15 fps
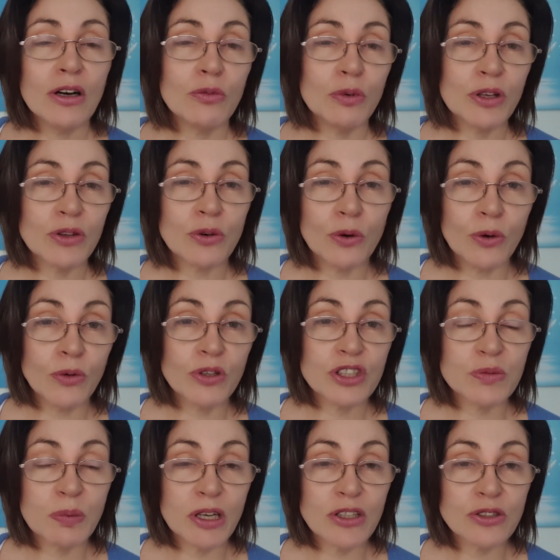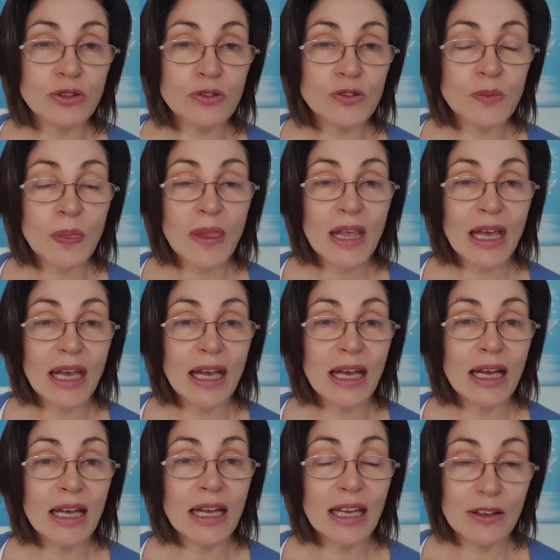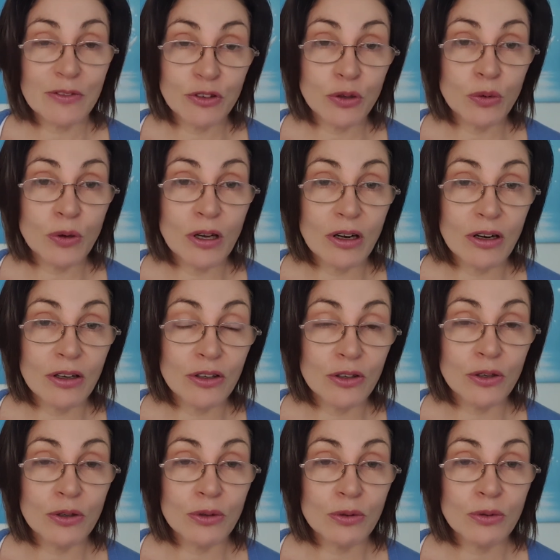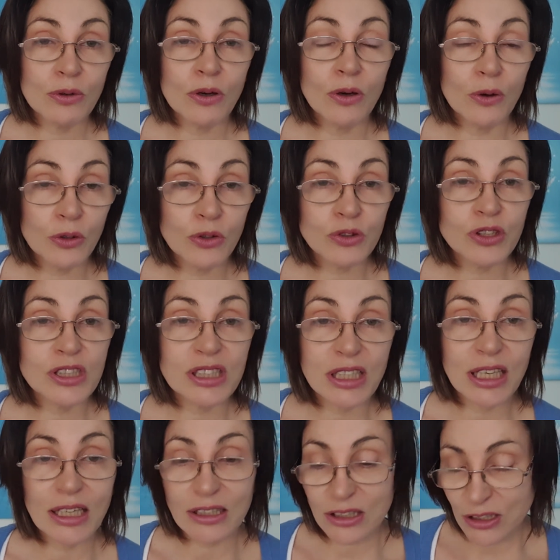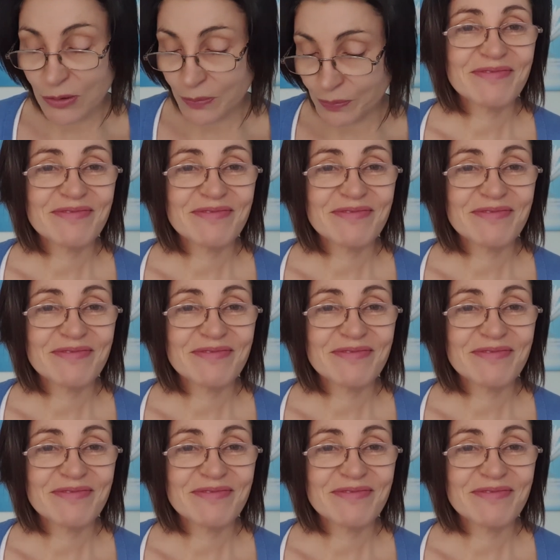with all the specials if you are, all your discounts.